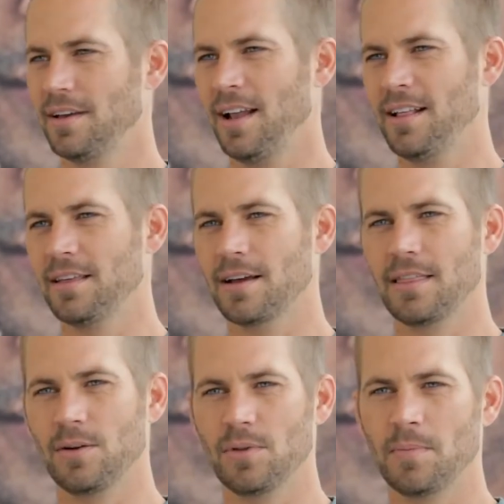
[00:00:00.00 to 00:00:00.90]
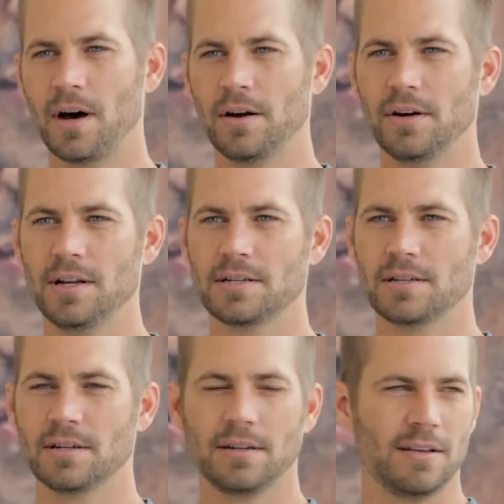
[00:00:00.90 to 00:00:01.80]
anything, I think, with
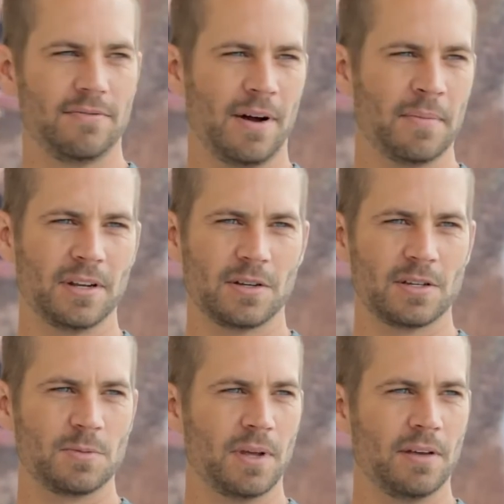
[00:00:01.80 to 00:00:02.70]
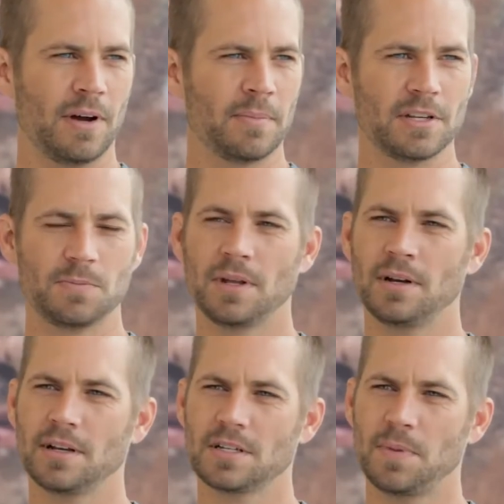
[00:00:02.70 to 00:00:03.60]
moderation. If I'm going to spend
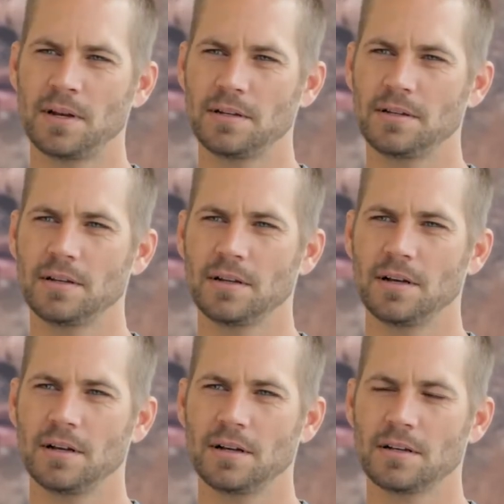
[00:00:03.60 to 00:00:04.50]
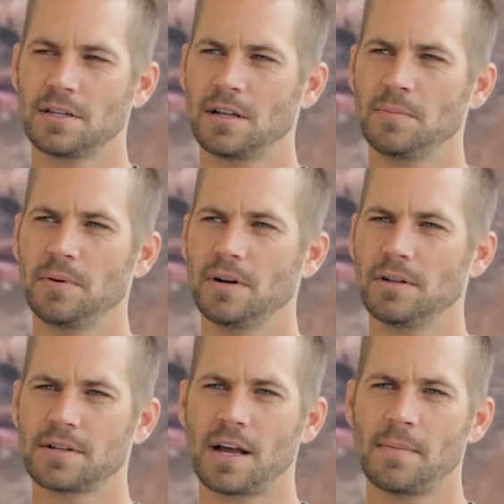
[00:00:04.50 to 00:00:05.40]
an extended period
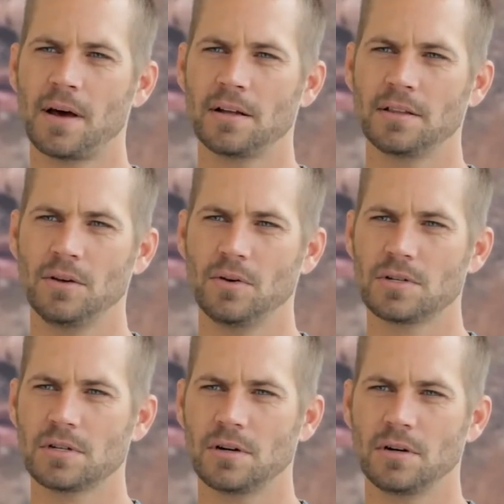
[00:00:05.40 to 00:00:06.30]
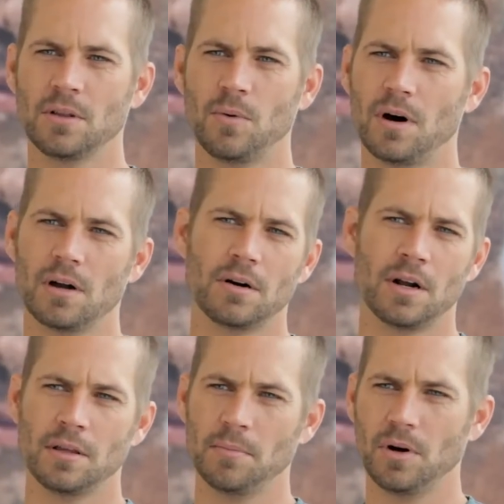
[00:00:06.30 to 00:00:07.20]
of time out on the ocean or in the water or
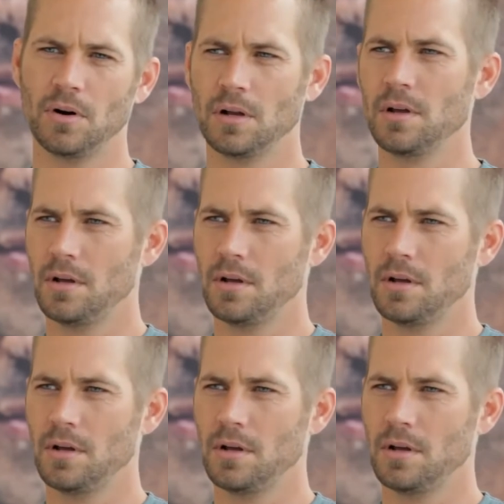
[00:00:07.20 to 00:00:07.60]
on the boat,